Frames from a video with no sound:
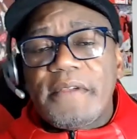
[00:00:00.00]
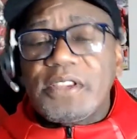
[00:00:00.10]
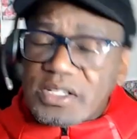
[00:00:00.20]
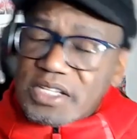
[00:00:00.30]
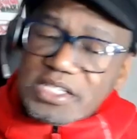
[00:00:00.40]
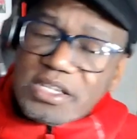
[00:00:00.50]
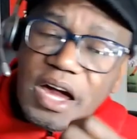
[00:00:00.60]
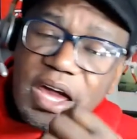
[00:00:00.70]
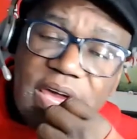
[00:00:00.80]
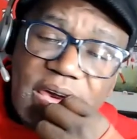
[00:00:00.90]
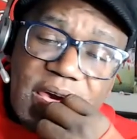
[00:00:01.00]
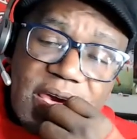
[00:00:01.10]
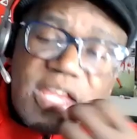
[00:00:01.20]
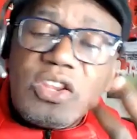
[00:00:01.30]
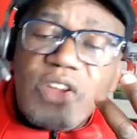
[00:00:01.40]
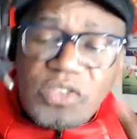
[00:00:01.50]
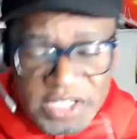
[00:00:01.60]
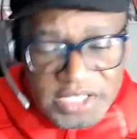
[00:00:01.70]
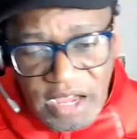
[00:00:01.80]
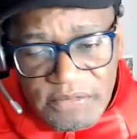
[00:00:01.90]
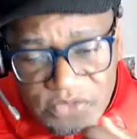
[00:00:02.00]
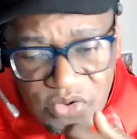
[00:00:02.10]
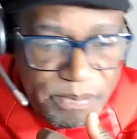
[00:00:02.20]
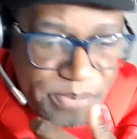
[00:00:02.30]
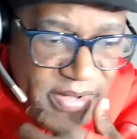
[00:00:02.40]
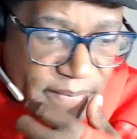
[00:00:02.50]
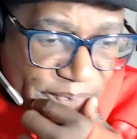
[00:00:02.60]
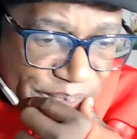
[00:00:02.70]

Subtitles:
So this guy, he knows his stuff to a point.